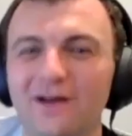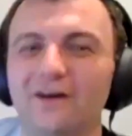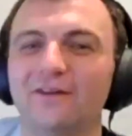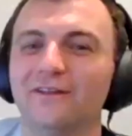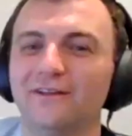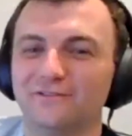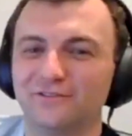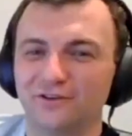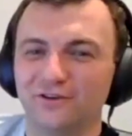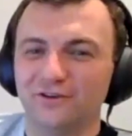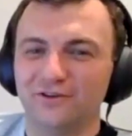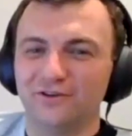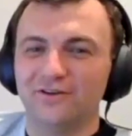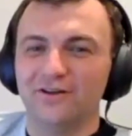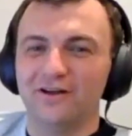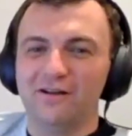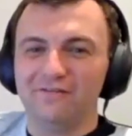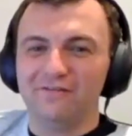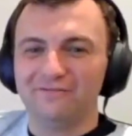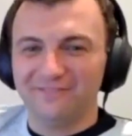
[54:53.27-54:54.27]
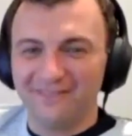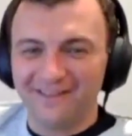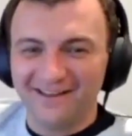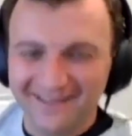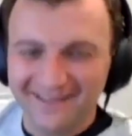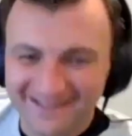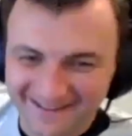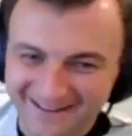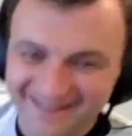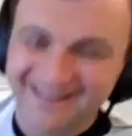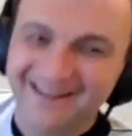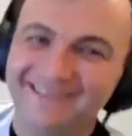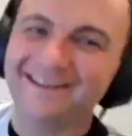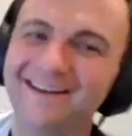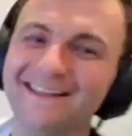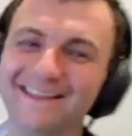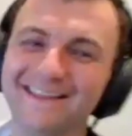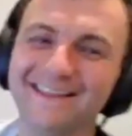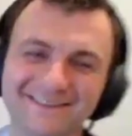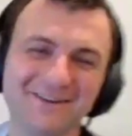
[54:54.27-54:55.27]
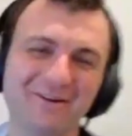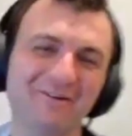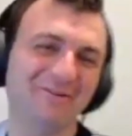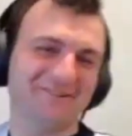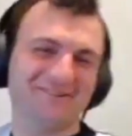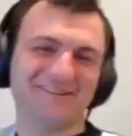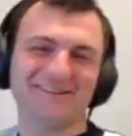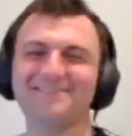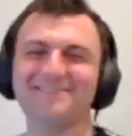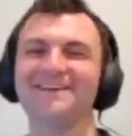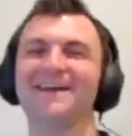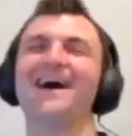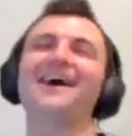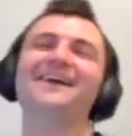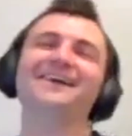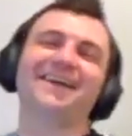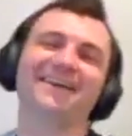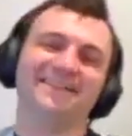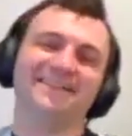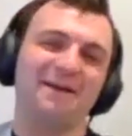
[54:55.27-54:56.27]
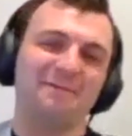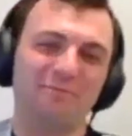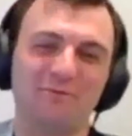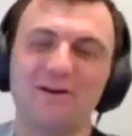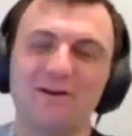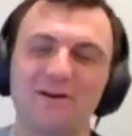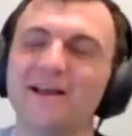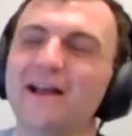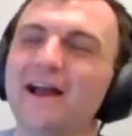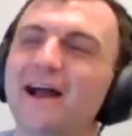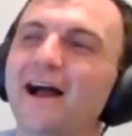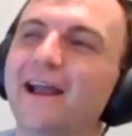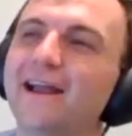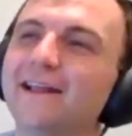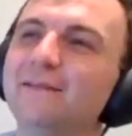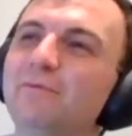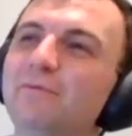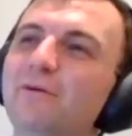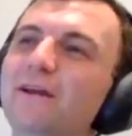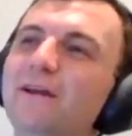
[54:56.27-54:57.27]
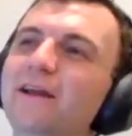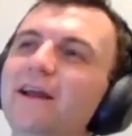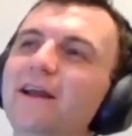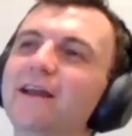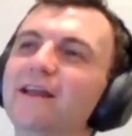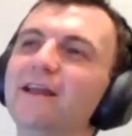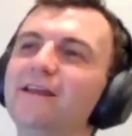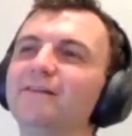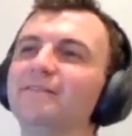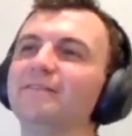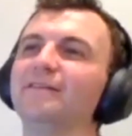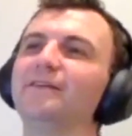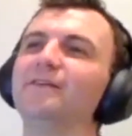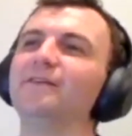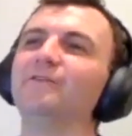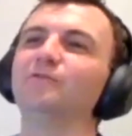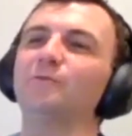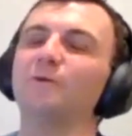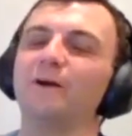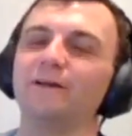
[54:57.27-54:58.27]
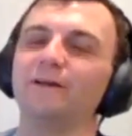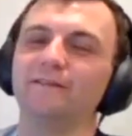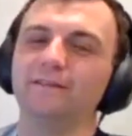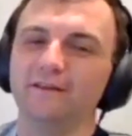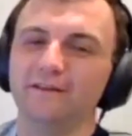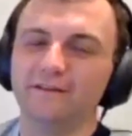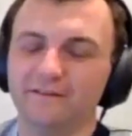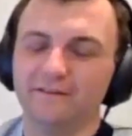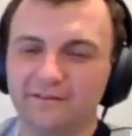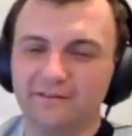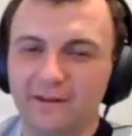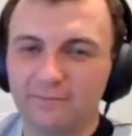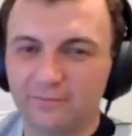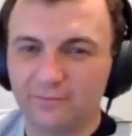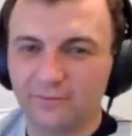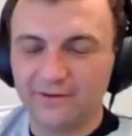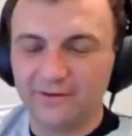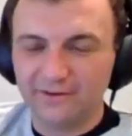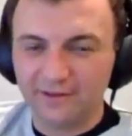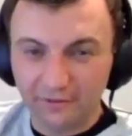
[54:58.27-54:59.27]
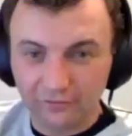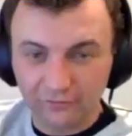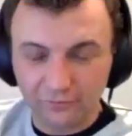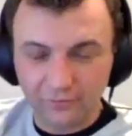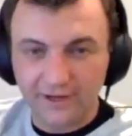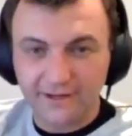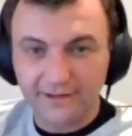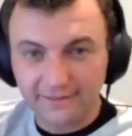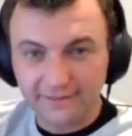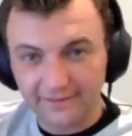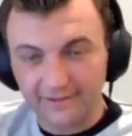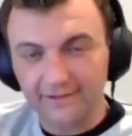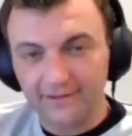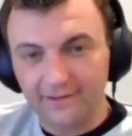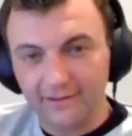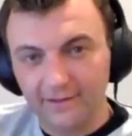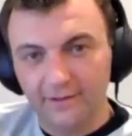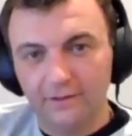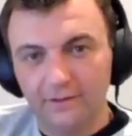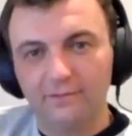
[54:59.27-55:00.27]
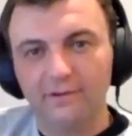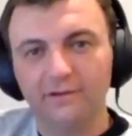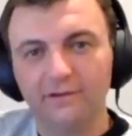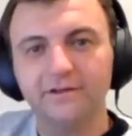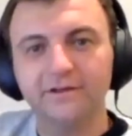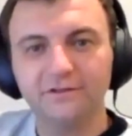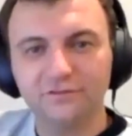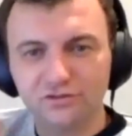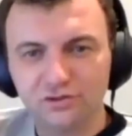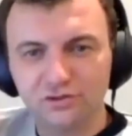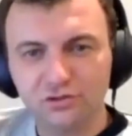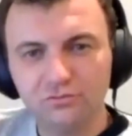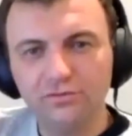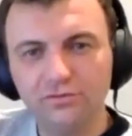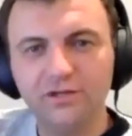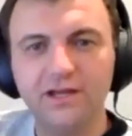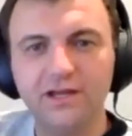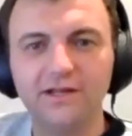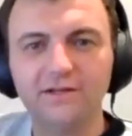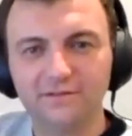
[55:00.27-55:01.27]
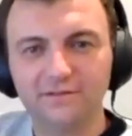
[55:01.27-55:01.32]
that's good enough. And like no one's gonna say, I get that point. I get the point. Here's where I think separates. Here's what I think. Well, like is you need